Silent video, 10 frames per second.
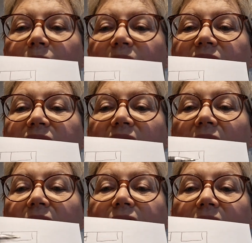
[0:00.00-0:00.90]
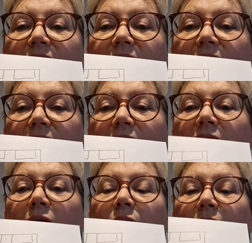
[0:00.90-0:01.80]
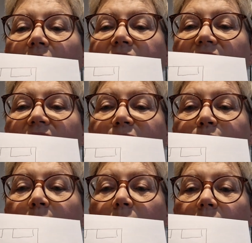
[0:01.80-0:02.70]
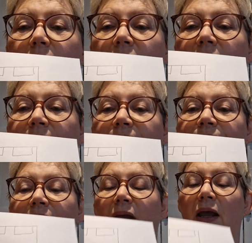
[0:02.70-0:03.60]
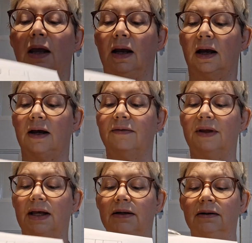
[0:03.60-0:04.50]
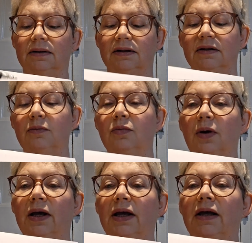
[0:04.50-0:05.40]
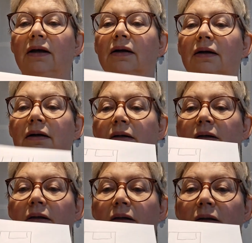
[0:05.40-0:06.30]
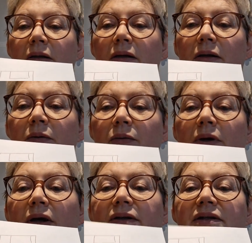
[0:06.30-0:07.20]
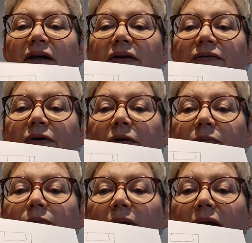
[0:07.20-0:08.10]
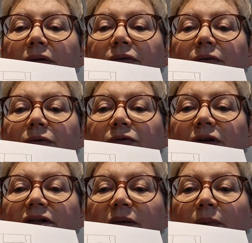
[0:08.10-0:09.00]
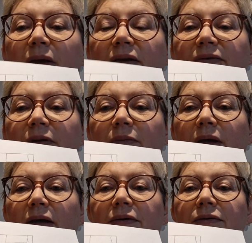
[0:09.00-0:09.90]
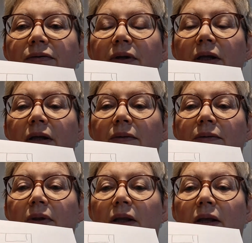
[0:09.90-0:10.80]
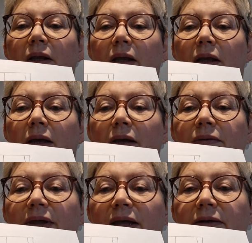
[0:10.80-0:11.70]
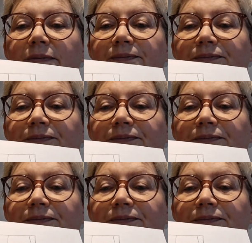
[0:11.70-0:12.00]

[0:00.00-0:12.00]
this area here, we're going to have bark. And then somewhere we're going to have a path, a crazy paving path. And then